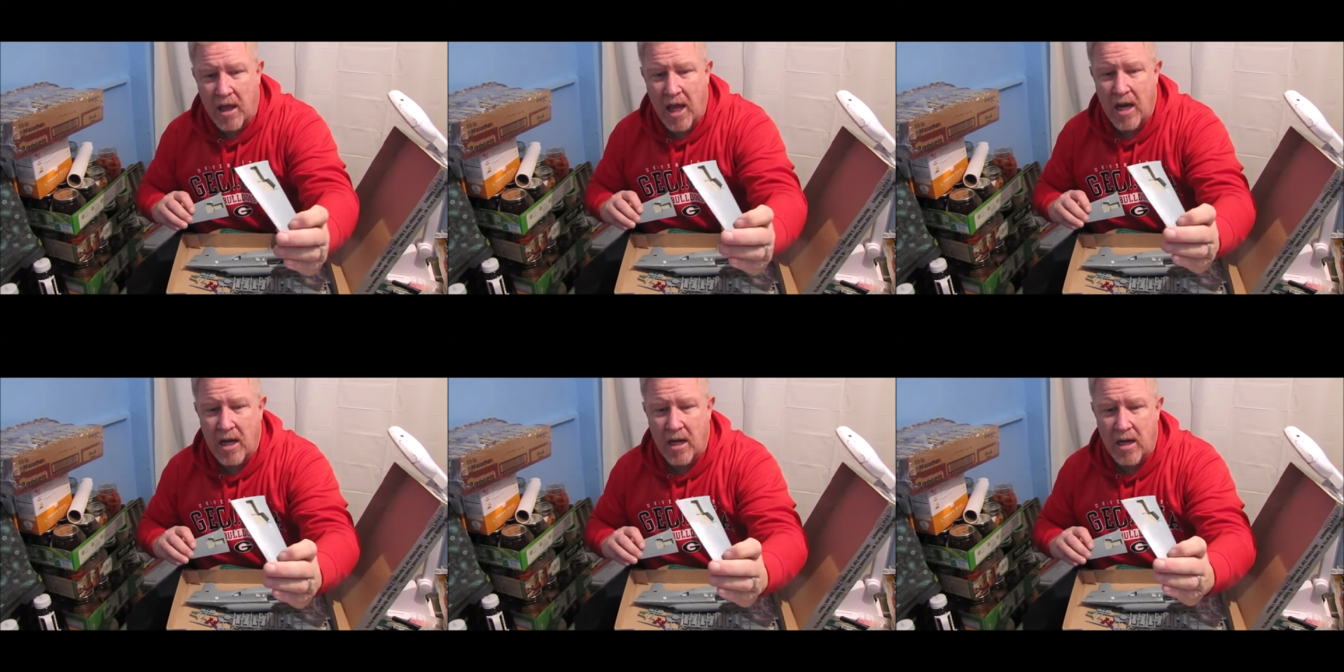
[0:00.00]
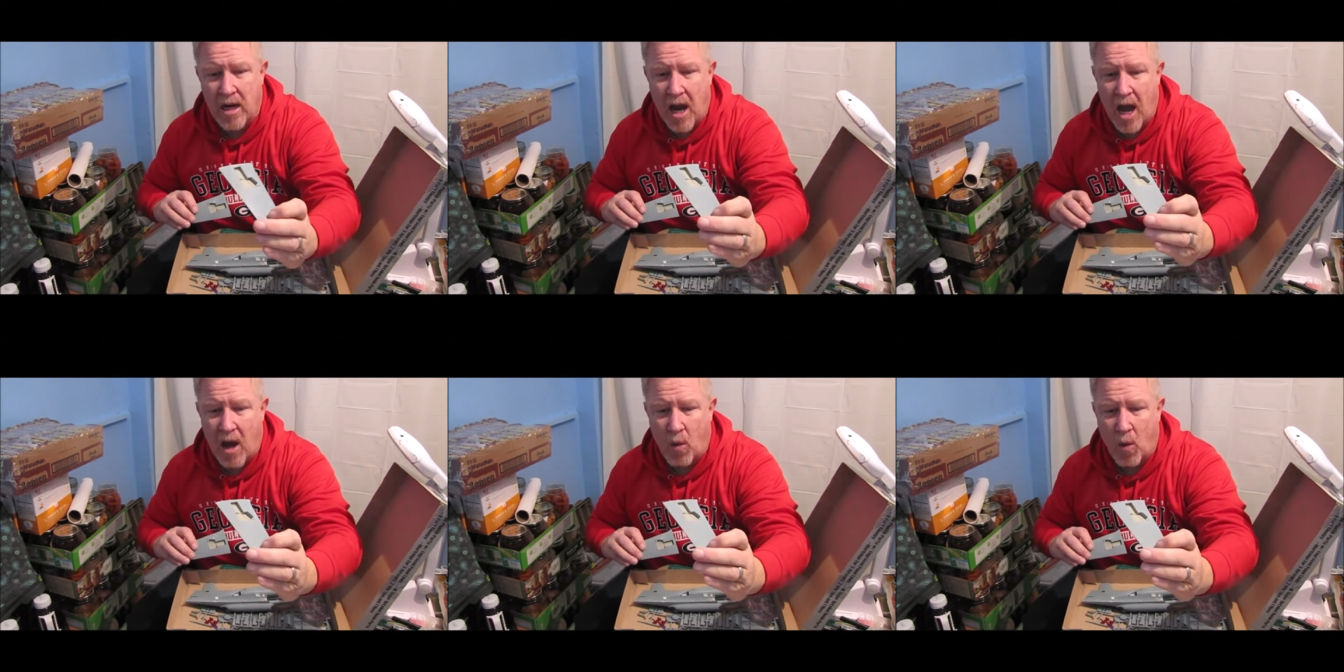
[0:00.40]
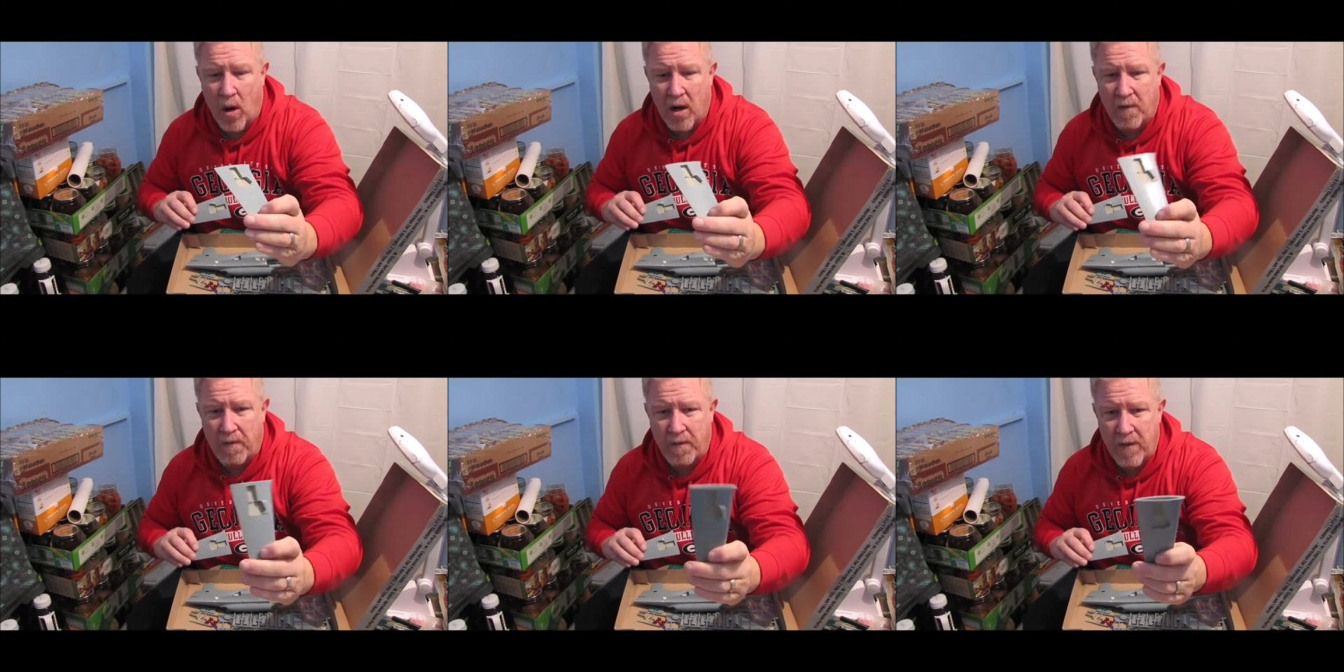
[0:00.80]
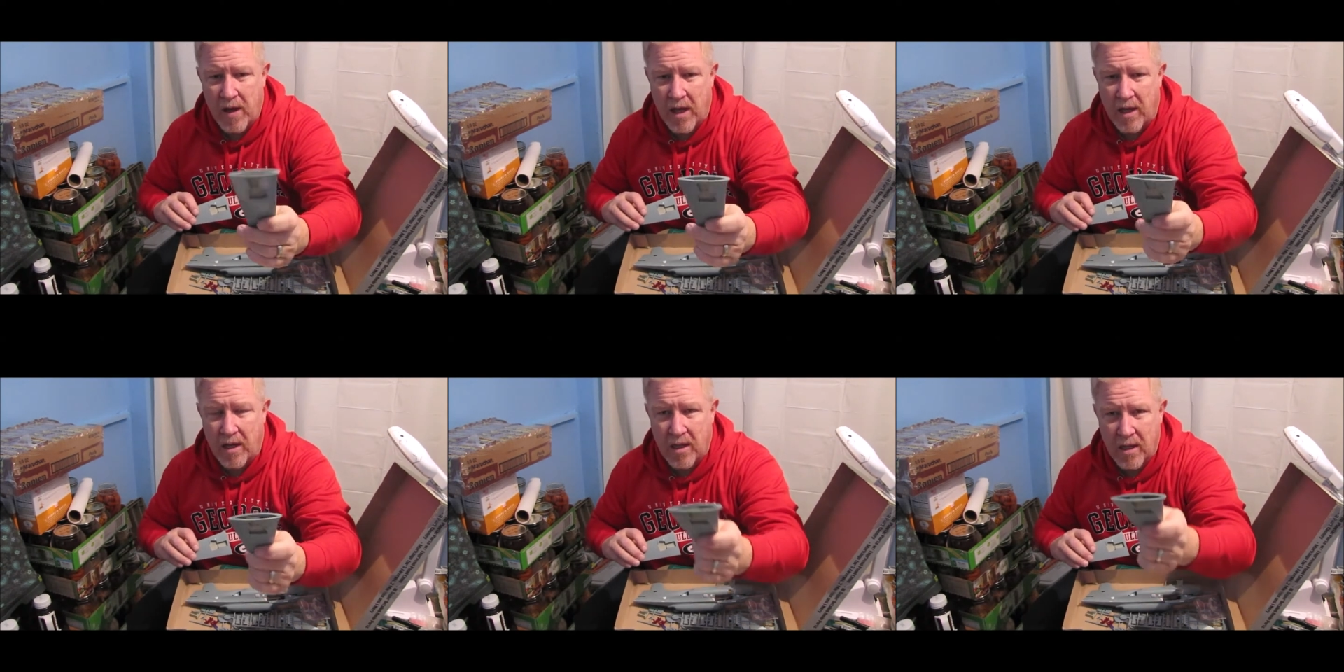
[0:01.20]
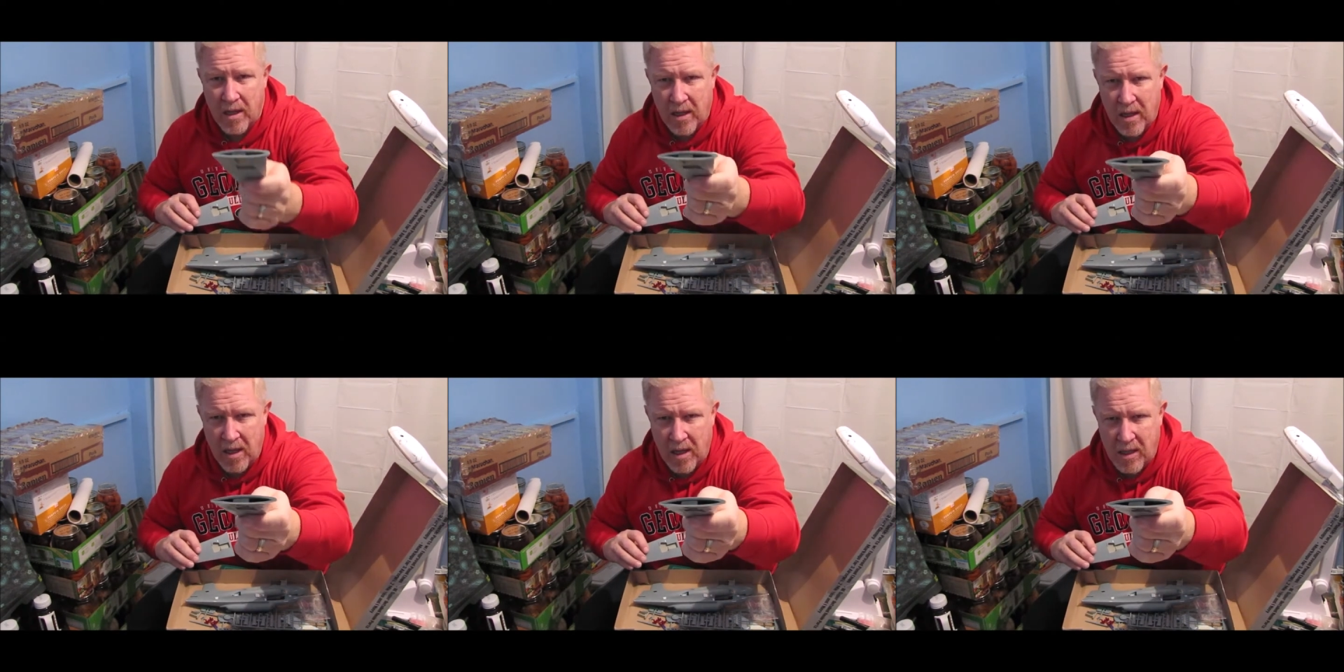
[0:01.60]
they did not want to fit
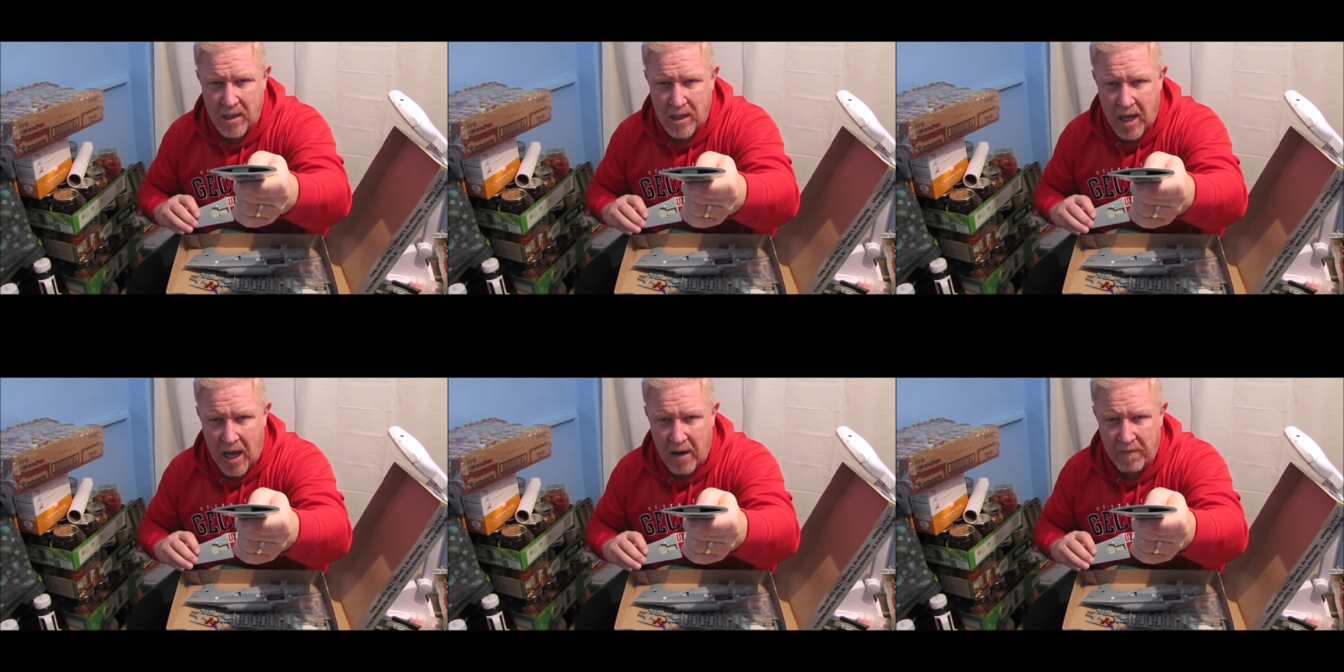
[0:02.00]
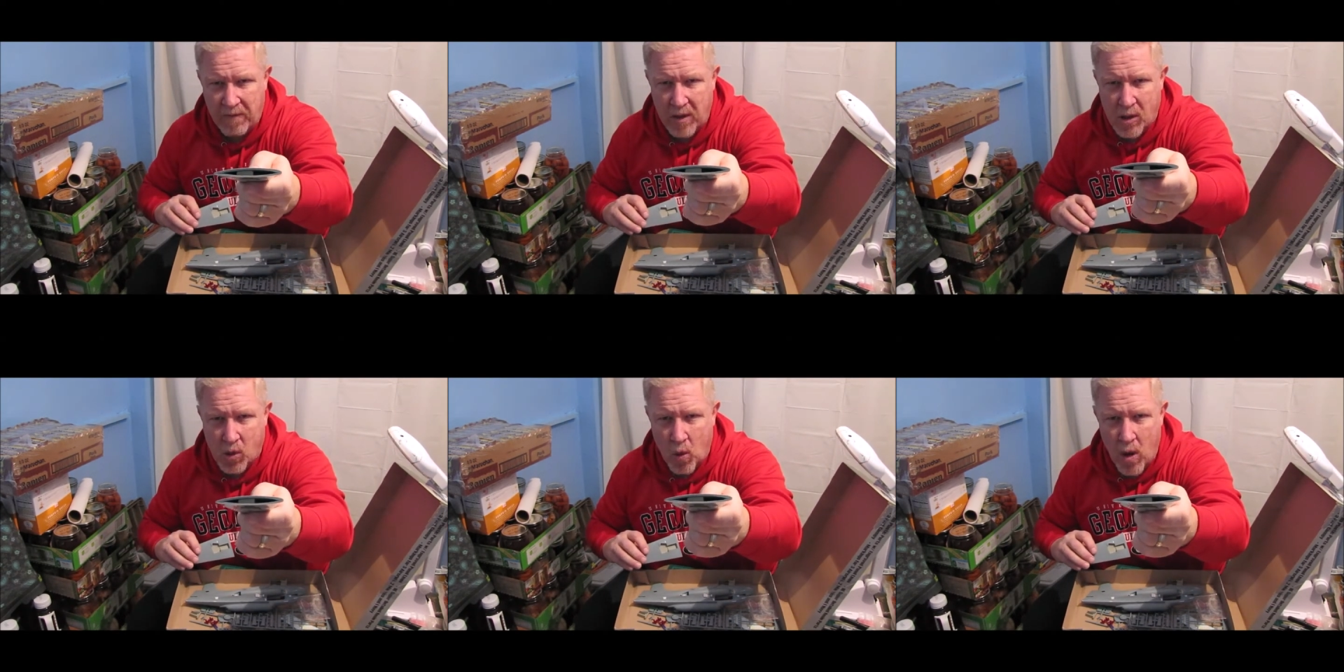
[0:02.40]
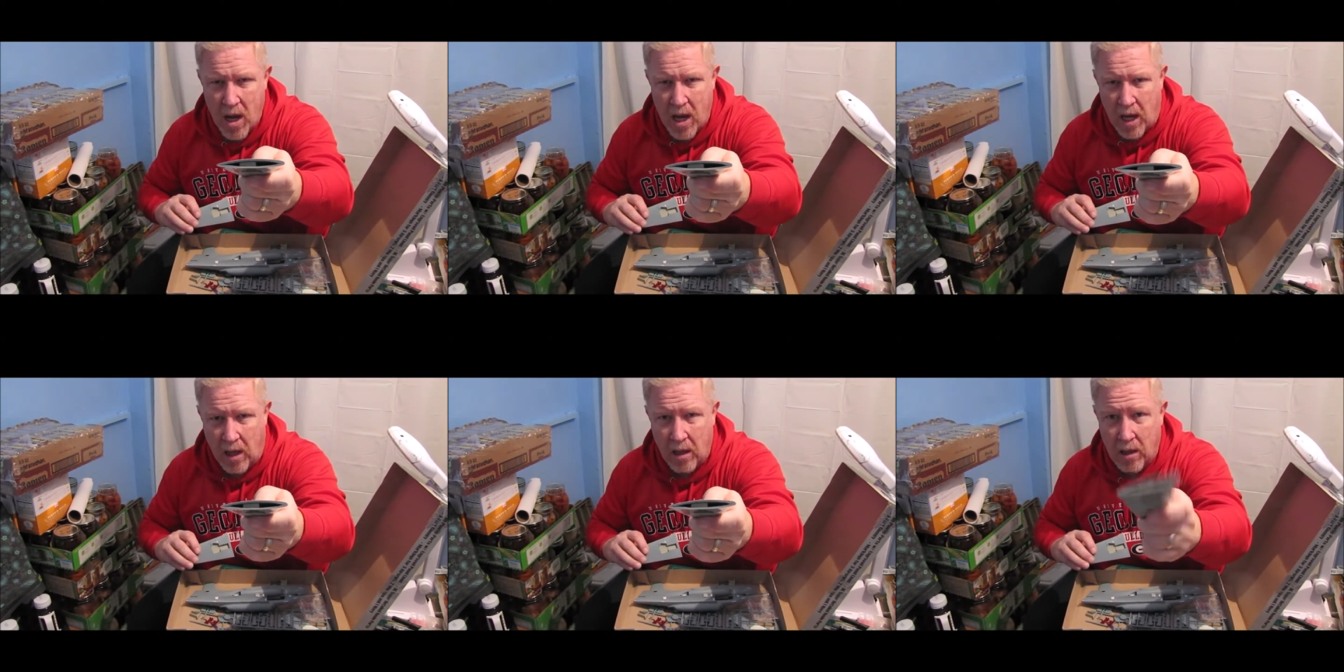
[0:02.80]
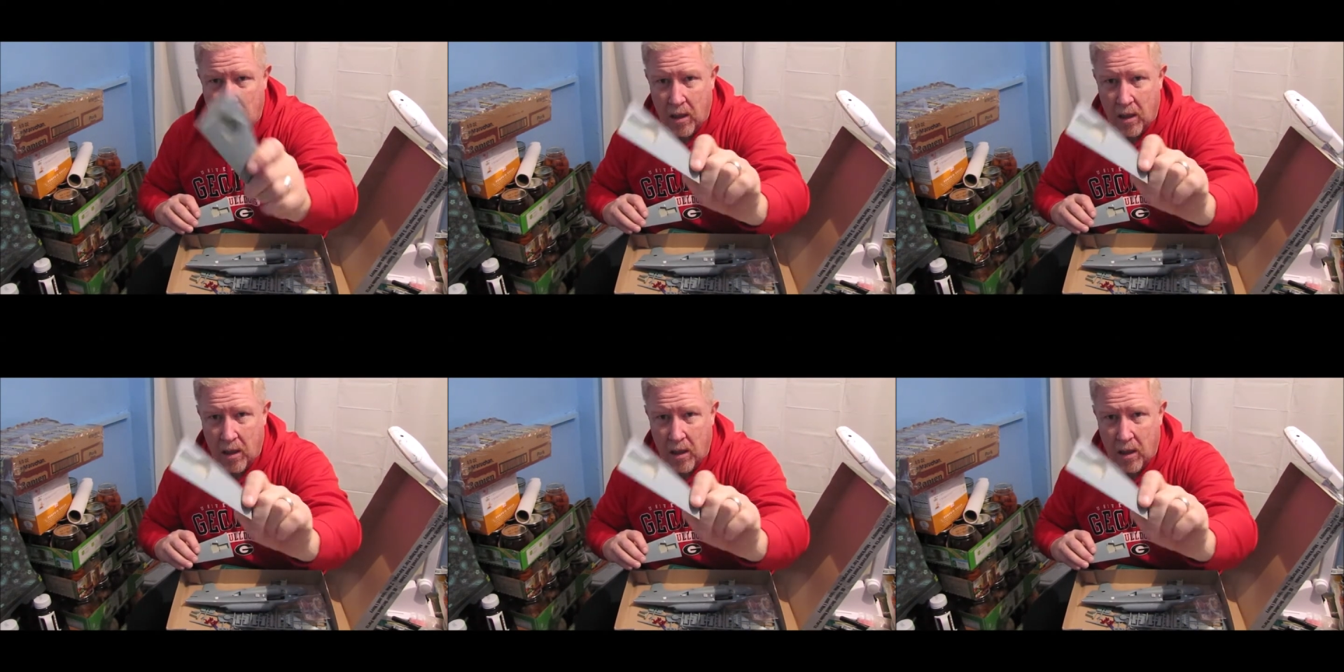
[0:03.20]
inside of this wing.